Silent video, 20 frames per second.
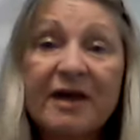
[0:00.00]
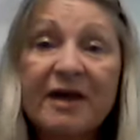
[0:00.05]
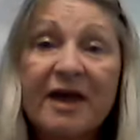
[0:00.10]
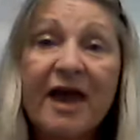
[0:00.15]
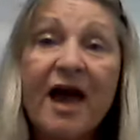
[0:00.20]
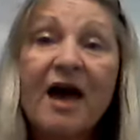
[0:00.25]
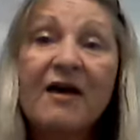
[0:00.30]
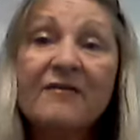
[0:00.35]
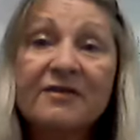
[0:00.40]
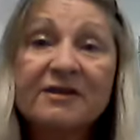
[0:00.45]
we
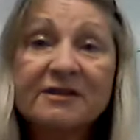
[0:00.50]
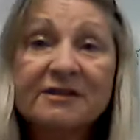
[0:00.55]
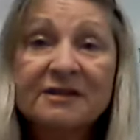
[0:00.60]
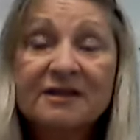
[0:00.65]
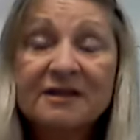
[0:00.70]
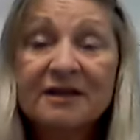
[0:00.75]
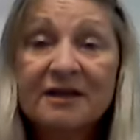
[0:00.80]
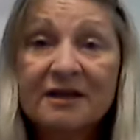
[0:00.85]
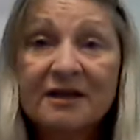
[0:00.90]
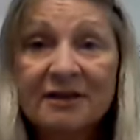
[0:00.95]
have is
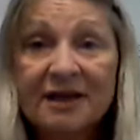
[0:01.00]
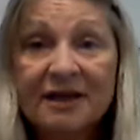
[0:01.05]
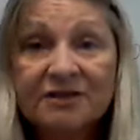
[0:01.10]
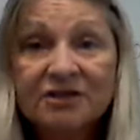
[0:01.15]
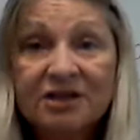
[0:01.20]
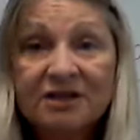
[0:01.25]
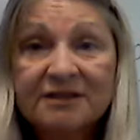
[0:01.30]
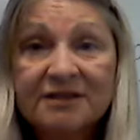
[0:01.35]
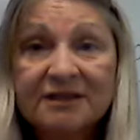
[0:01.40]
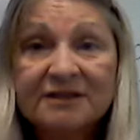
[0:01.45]
that
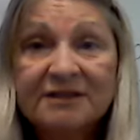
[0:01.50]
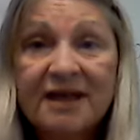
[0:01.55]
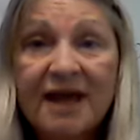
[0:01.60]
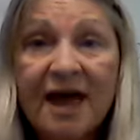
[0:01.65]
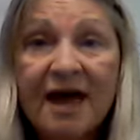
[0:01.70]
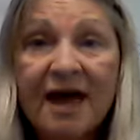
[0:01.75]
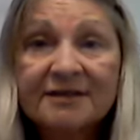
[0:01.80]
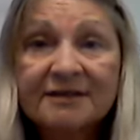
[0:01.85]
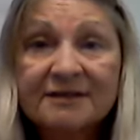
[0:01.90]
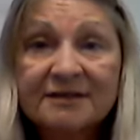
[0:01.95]
Jesus
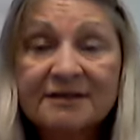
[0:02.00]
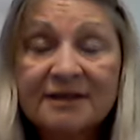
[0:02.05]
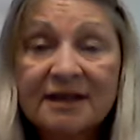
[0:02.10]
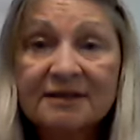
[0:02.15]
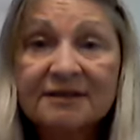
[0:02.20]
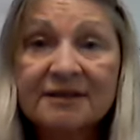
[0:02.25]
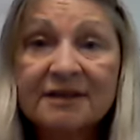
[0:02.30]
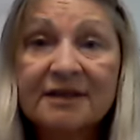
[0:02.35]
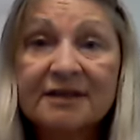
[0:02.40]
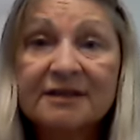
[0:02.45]
asks
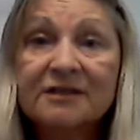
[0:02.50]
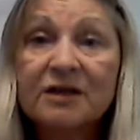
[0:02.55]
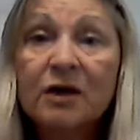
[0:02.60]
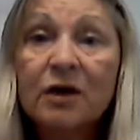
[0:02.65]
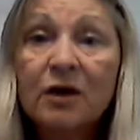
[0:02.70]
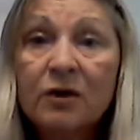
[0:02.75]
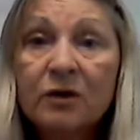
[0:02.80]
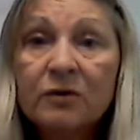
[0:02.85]
us is,